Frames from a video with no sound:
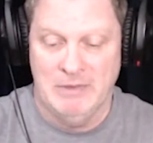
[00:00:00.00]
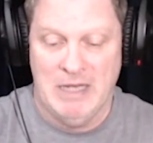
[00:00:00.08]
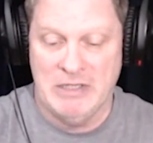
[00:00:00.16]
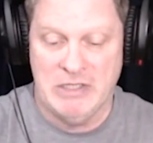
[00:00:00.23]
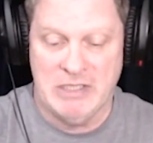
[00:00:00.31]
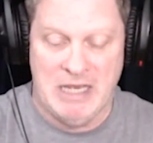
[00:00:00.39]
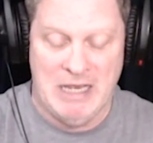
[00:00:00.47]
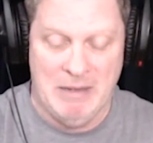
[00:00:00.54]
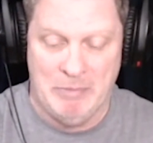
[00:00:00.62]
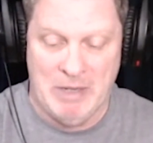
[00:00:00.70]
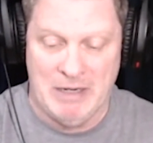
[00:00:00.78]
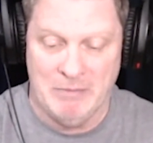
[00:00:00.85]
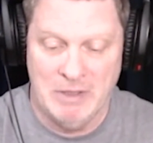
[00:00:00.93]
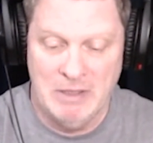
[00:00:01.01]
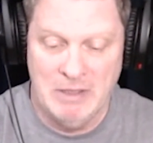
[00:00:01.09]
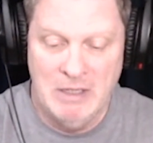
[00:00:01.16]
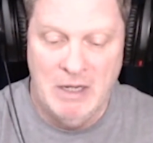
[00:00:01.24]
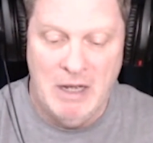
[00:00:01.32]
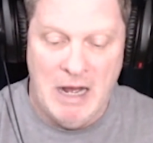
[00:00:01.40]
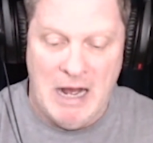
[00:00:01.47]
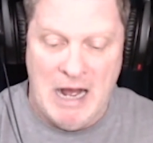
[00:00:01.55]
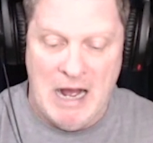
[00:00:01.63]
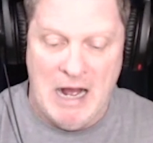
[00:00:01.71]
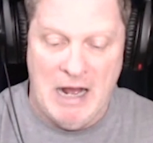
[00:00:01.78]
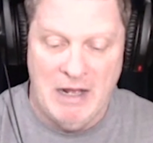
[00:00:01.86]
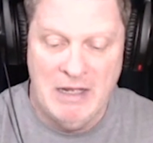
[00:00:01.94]
I just can't bet
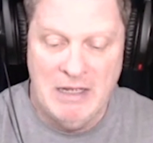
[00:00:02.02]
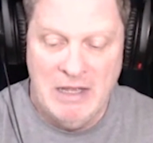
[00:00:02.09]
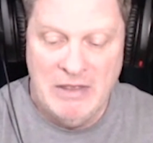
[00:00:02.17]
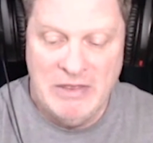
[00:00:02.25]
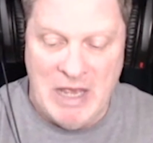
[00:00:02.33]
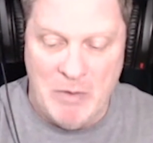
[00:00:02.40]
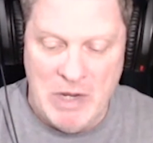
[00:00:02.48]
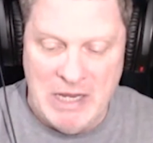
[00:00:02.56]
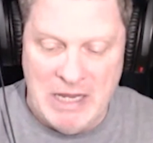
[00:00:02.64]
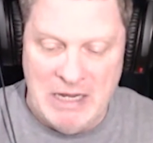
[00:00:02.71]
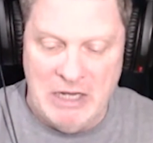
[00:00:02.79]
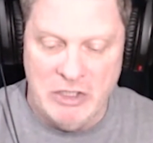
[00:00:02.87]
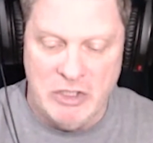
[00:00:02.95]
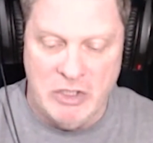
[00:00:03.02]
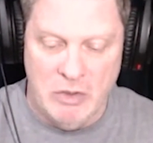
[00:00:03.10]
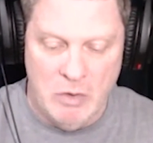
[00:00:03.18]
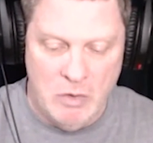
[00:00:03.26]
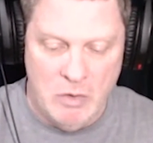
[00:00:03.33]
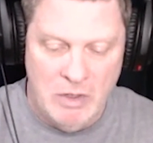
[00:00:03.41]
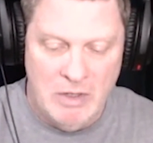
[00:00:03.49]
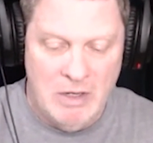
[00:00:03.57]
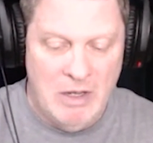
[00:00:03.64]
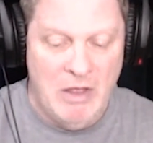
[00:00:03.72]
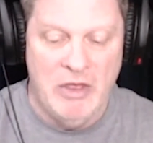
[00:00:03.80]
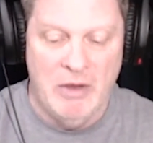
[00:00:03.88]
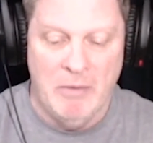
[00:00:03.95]
him. Then we get into
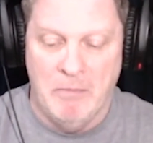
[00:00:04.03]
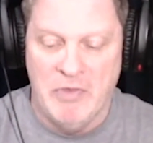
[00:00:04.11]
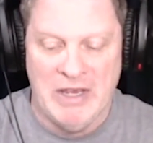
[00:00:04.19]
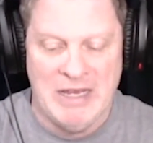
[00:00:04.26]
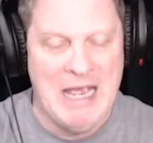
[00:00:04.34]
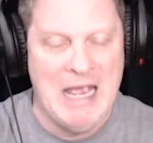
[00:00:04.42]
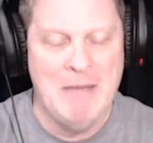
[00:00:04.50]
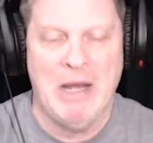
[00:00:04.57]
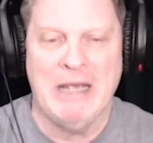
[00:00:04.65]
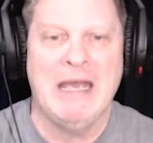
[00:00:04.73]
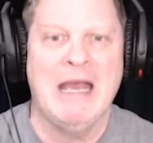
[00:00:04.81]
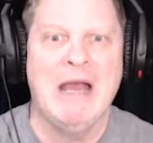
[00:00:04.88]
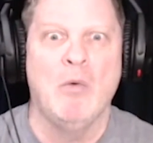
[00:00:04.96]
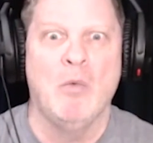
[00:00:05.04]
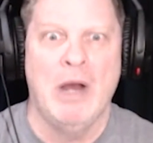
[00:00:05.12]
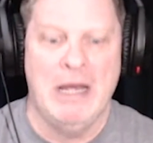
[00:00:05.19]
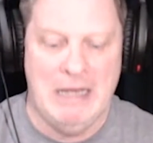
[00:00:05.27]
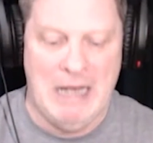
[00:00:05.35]
the game I can't wait.